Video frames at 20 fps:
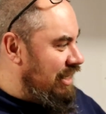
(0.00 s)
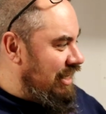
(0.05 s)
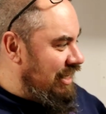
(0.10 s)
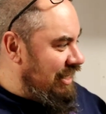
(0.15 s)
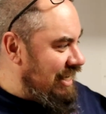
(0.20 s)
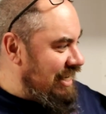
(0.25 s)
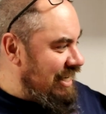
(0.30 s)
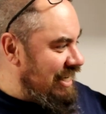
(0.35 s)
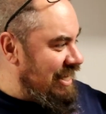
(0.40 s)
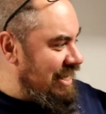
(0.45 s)

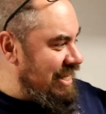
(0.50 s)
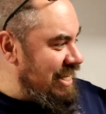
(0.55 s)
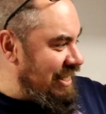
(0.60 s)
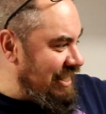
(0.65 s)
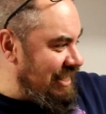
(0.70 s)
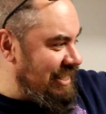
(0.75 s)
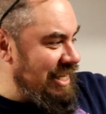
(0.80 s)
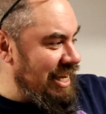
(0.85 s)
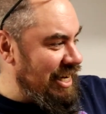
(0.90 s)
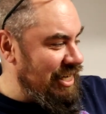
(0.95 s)
And in
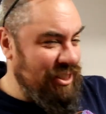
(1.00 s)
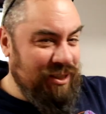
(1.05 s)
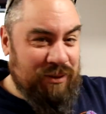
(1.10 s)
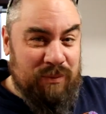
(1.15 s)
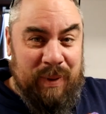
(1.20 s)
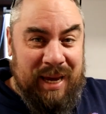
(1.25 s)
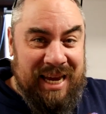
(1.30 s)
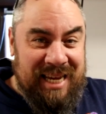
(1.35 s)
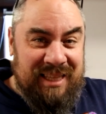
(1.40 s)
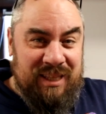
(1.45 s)
this
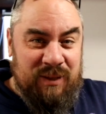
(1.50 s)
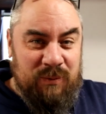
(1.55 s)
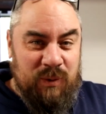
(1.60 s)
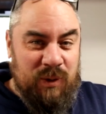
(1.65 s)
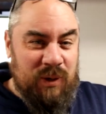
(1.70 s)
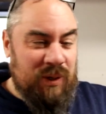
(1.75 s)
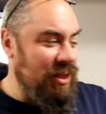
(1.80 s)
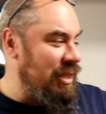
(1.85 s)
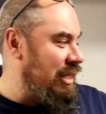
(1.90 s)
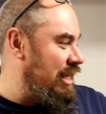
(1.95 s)
section behind the
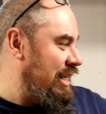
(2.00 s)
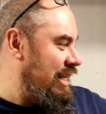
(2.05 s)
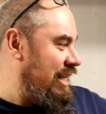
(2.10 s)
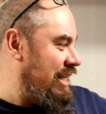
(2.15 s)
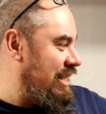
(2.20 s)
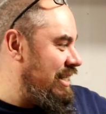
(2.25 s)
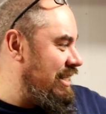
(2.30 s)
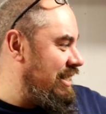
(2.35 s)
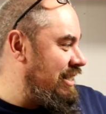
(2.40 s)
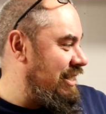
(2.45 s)
wall, it
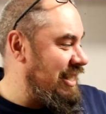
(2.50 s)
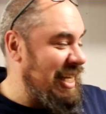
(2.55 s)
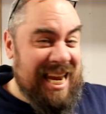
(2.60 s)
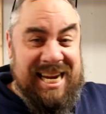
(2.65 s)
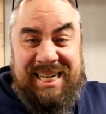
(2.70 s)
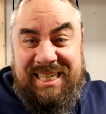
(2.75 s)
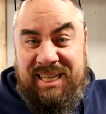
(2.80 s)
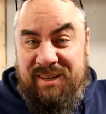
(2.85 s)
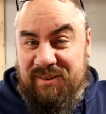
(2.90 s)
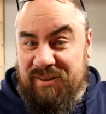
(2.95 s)
is
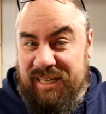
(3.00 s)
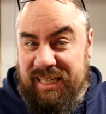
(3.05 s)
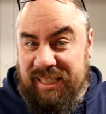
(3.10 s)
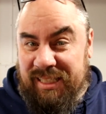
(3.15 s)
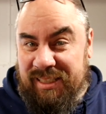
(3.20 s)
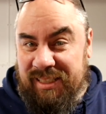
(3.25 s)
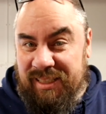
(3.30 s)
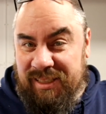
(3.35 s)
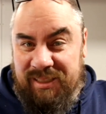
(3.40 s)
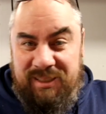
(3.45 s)
ten
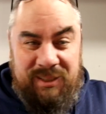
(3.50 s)
degrees.